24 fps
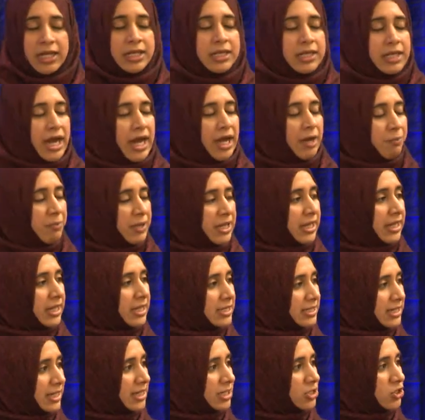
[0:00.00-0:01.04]
not be
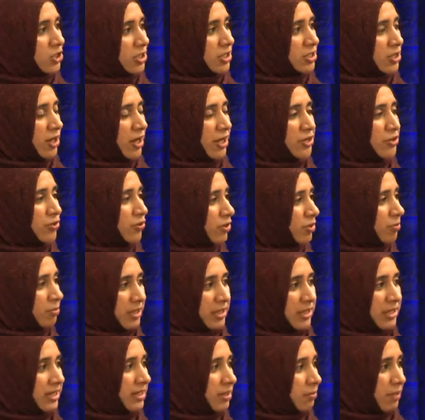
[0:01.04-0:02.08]
contingent on your
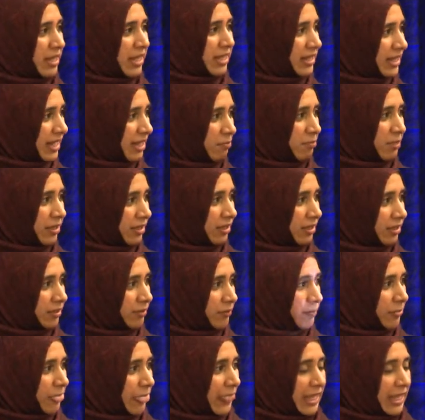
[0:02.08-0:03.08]
ability to pay that bill.